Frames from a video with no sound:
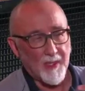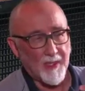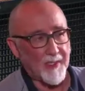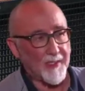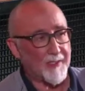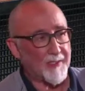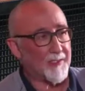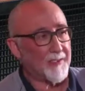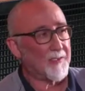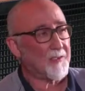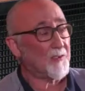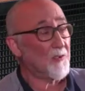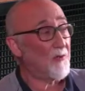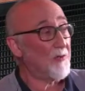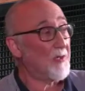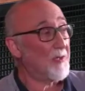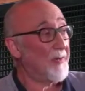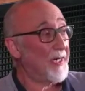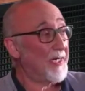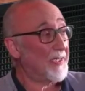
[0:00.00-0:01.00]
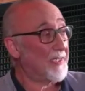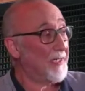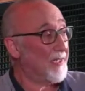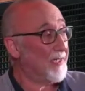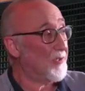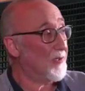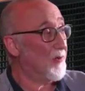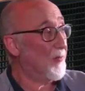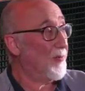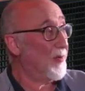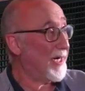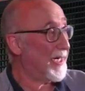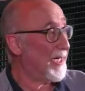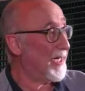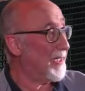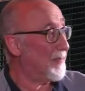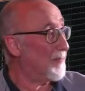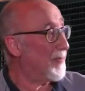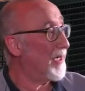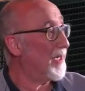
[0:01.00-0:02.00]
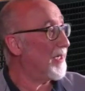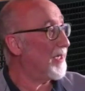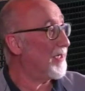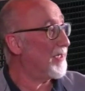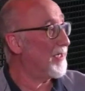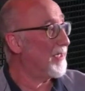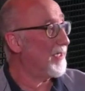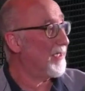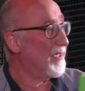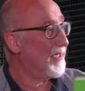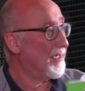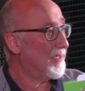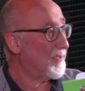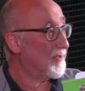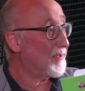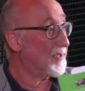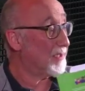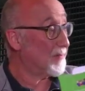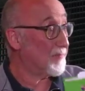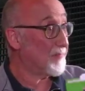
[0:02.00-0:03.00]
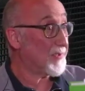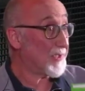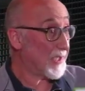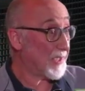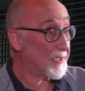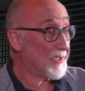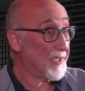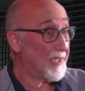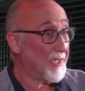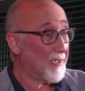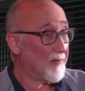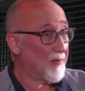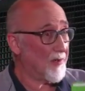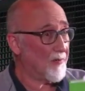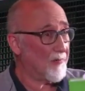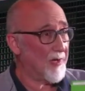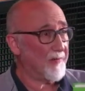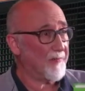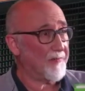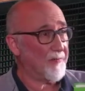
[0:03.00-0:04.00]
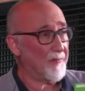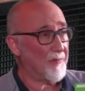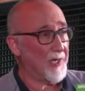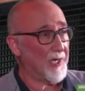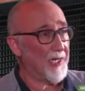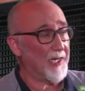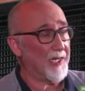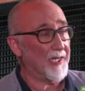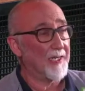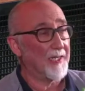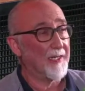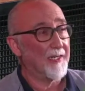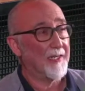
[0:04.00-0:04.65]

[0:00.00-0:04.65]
there's a story about a guy called Bradley Barr, who's a 16-year-old referee.